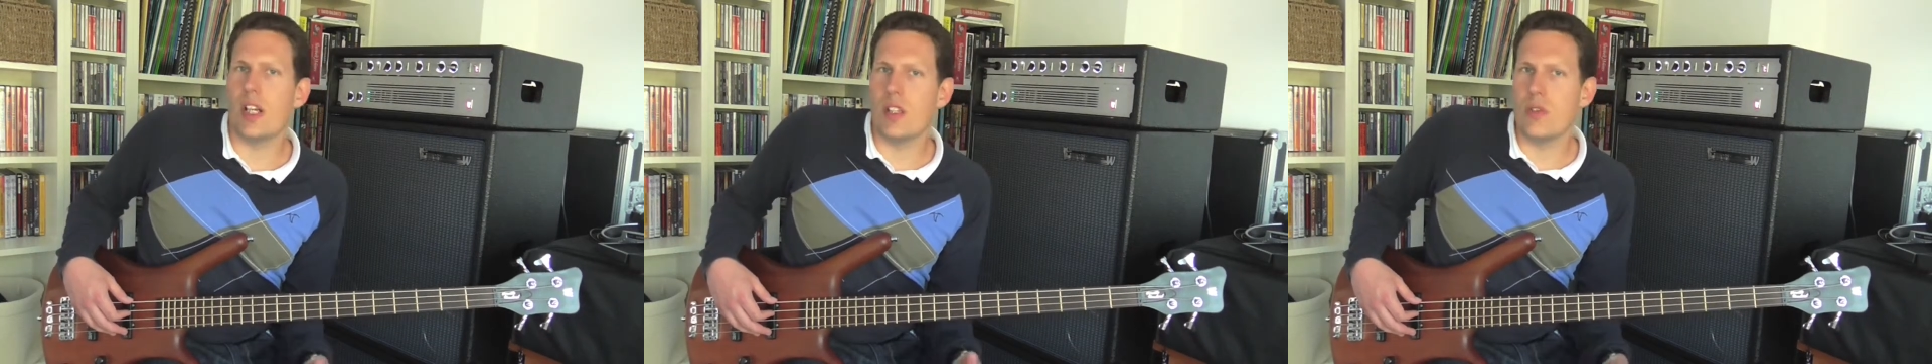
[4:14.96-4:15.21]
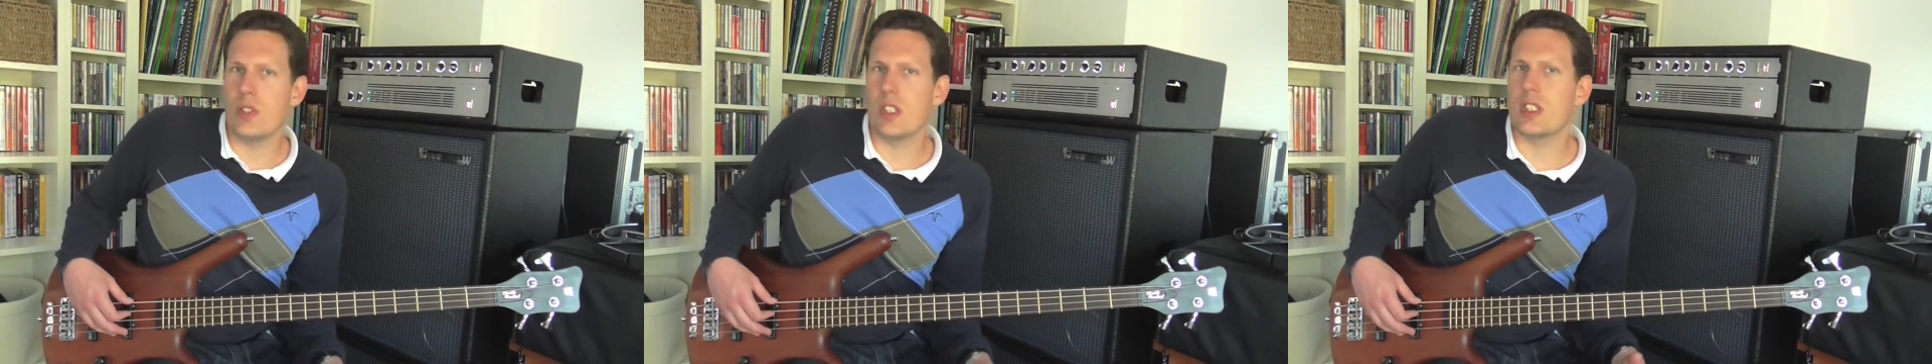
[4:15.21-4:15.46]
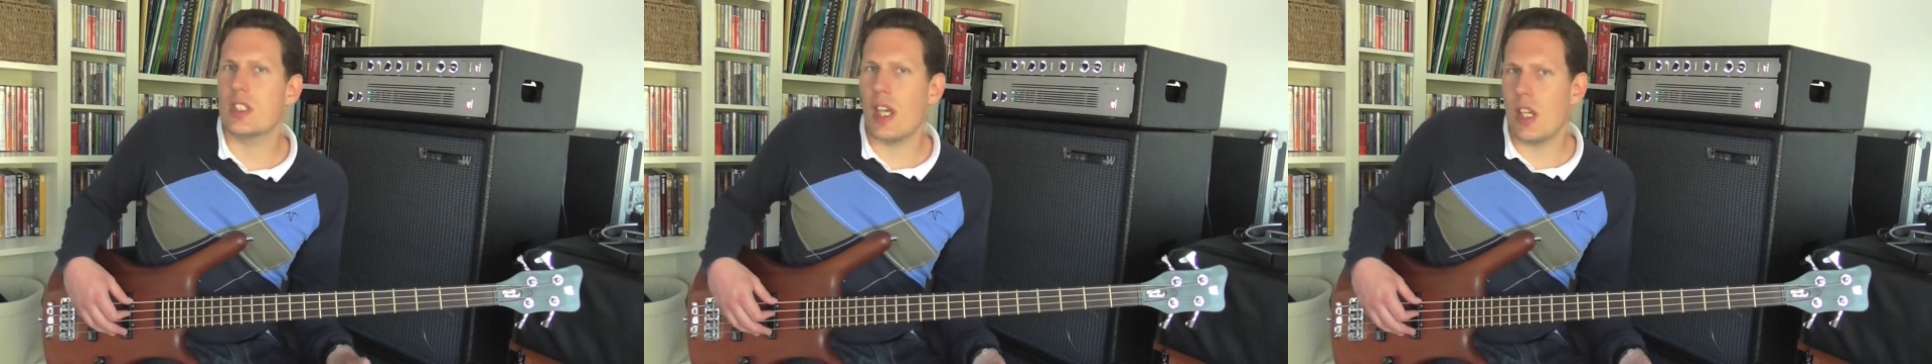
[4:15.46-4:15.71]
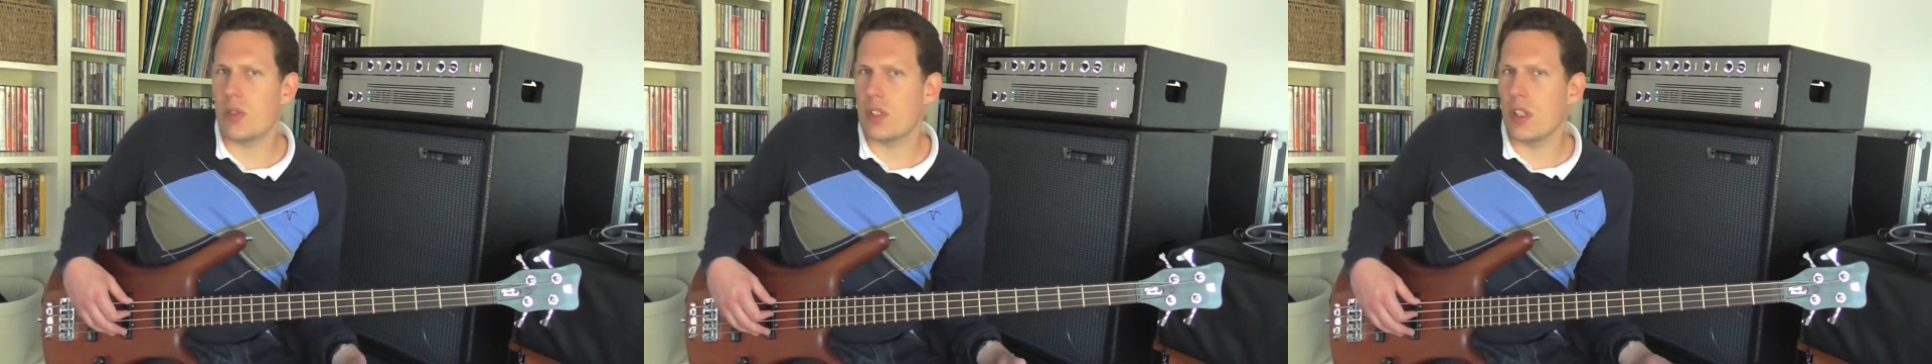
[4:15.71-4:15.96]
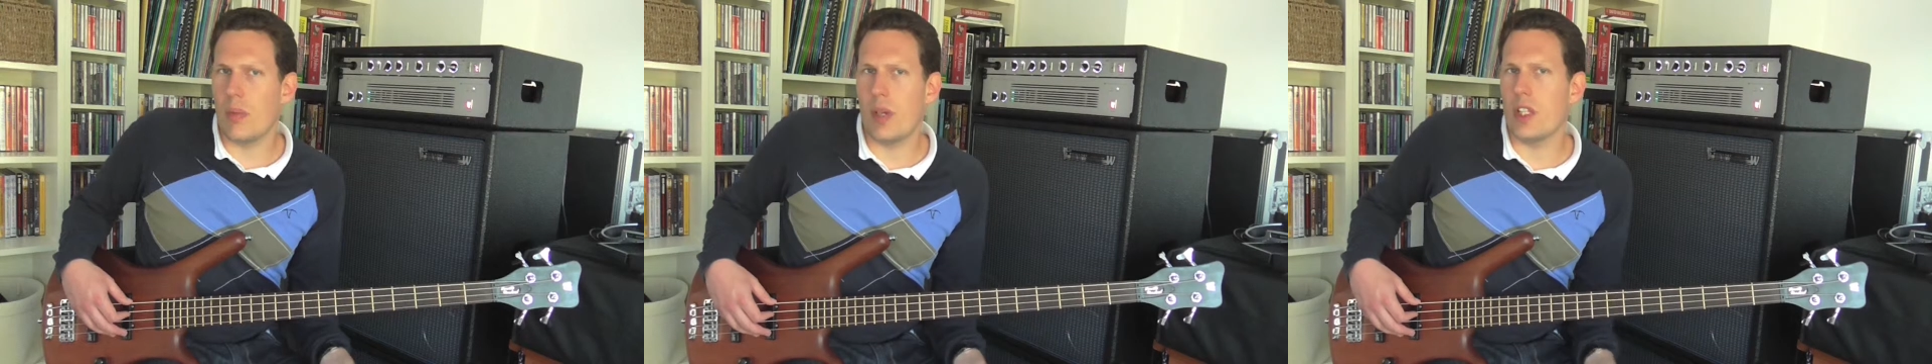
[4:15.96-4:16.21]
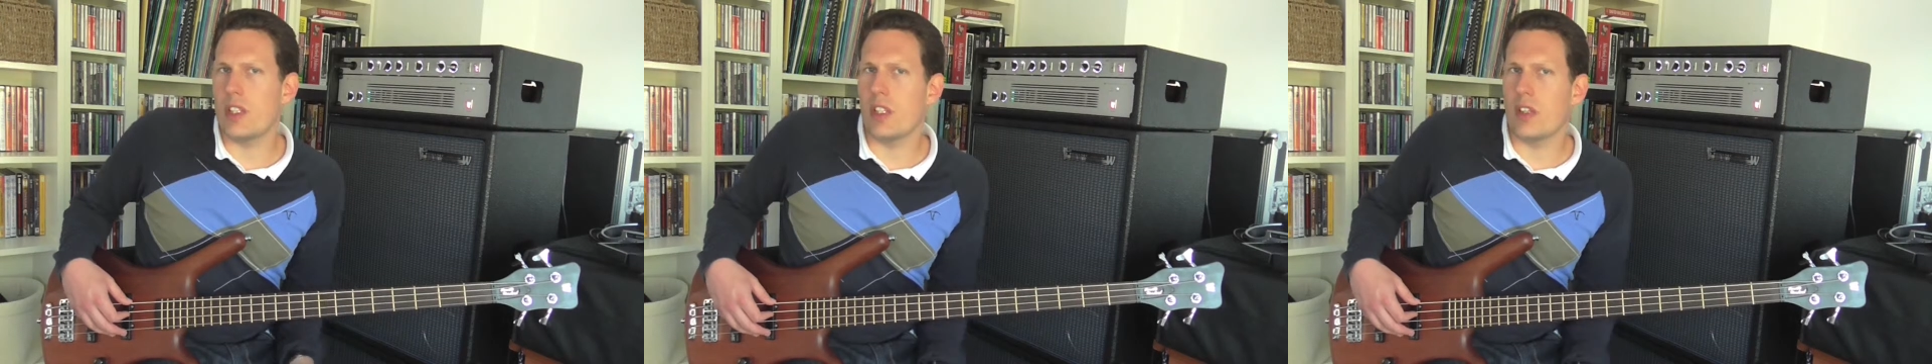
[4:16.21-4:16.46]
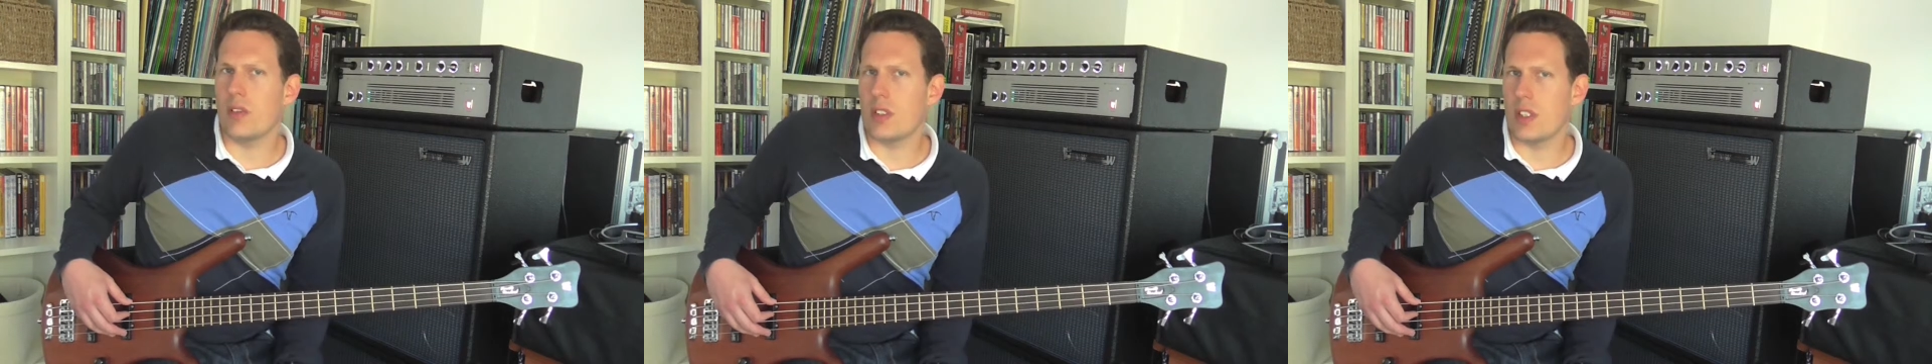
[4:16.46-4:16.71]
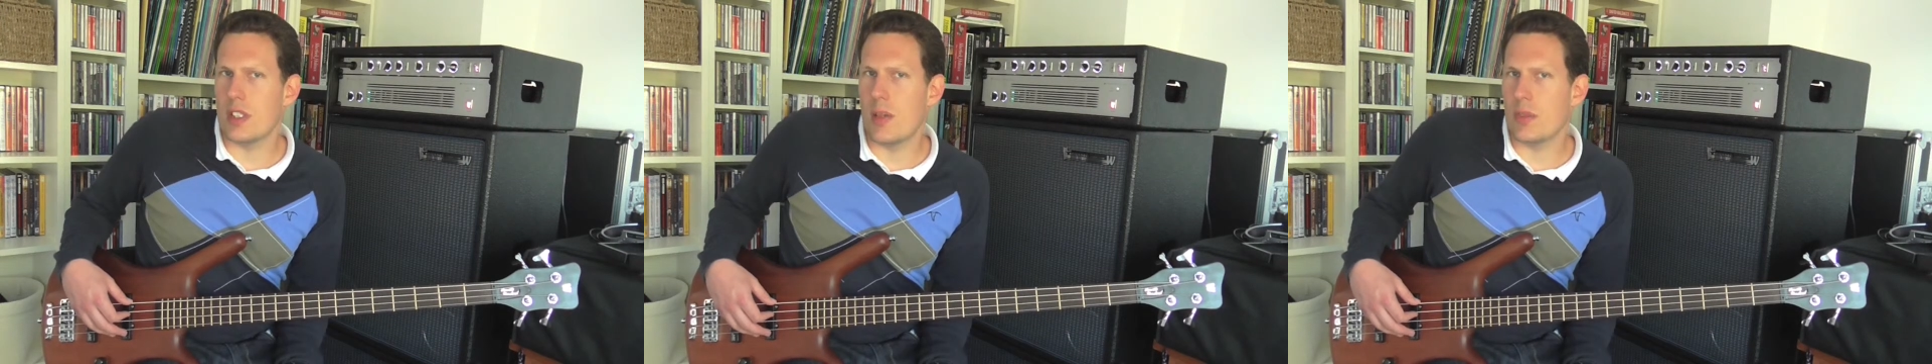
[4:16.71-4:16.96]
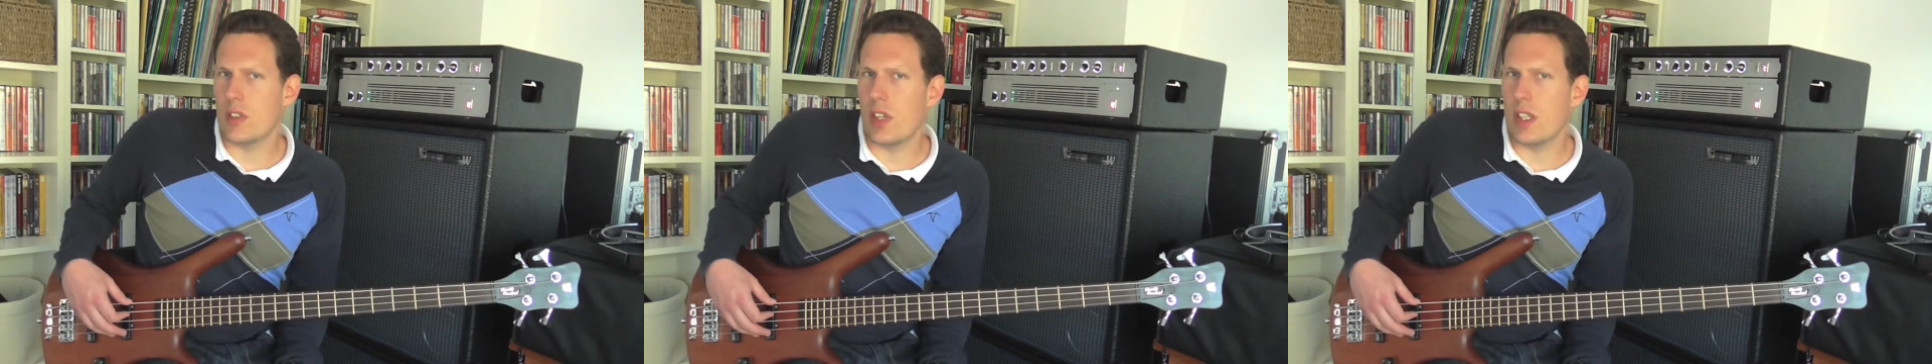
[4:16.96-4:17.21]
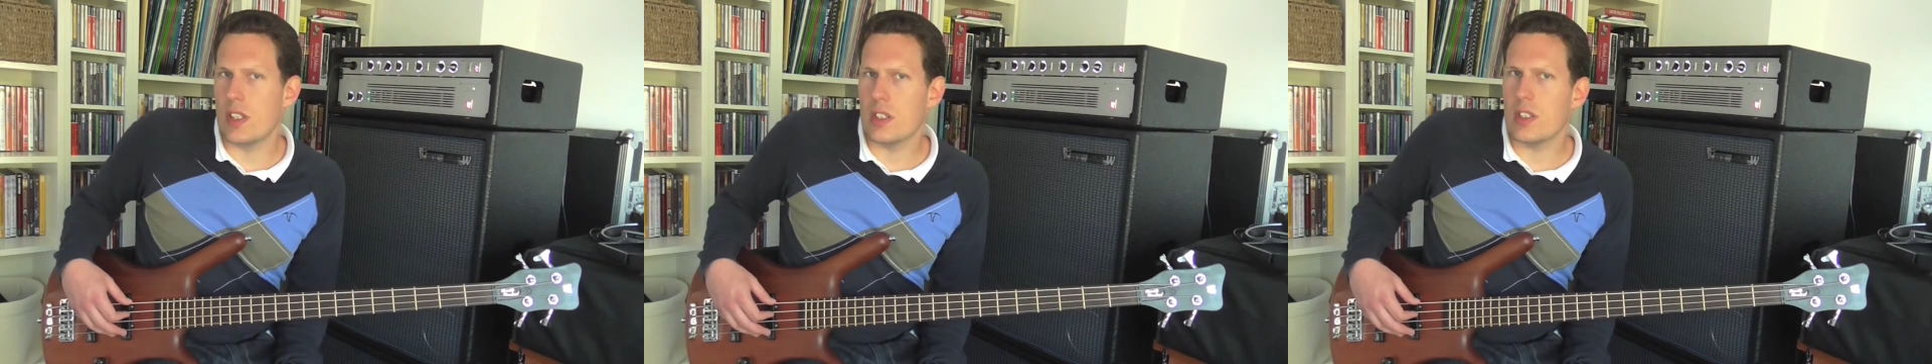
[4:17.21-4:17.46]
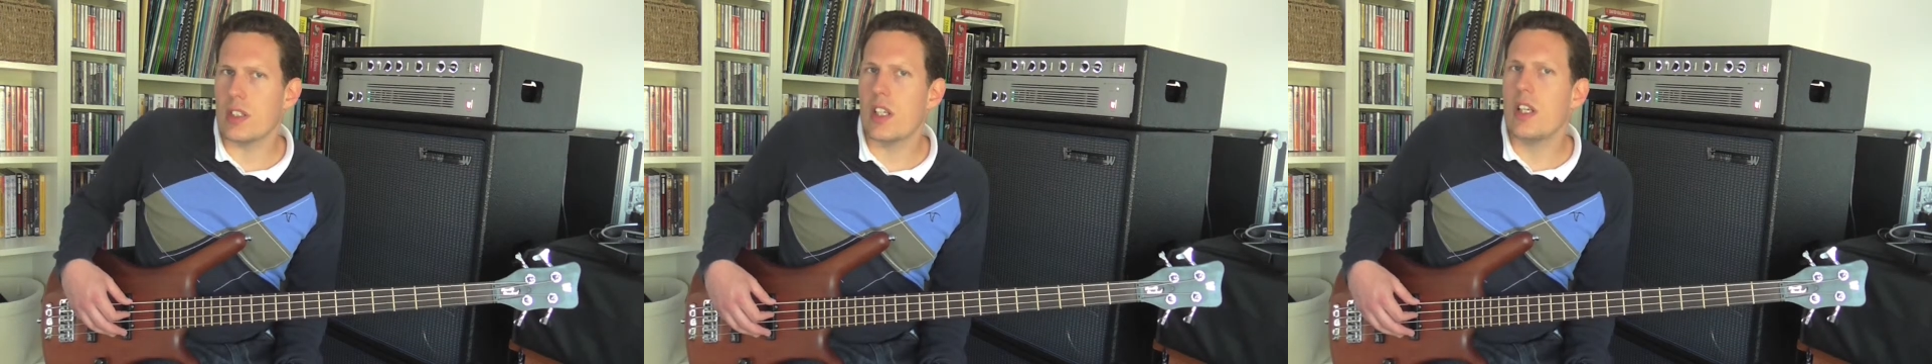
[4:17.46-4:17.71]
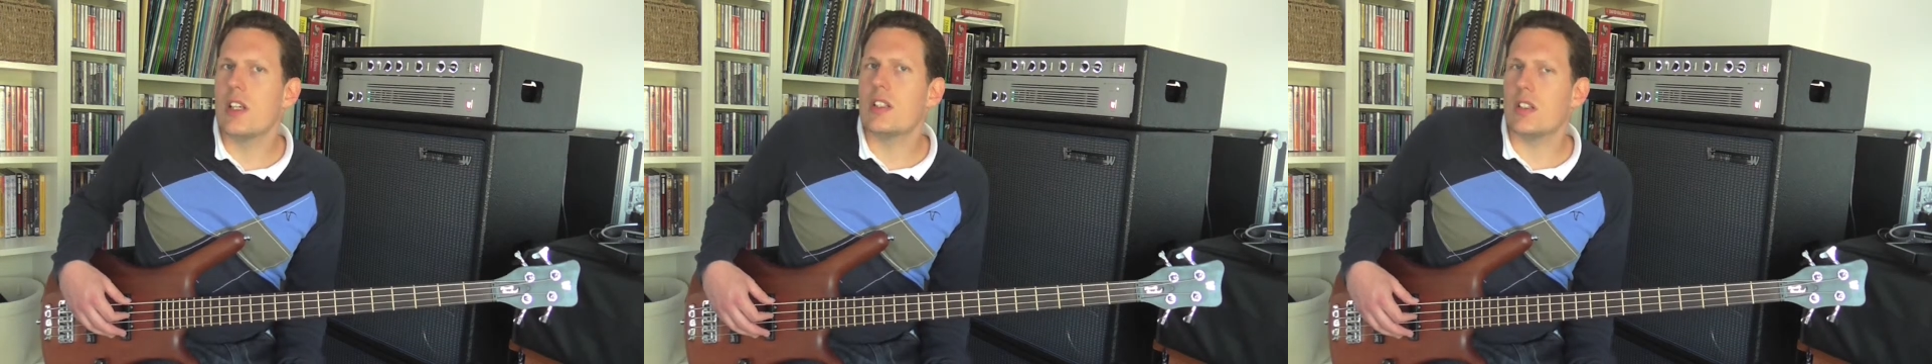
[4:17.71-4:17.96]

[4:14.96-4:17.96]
by using scales and arpeggios as demonstrations.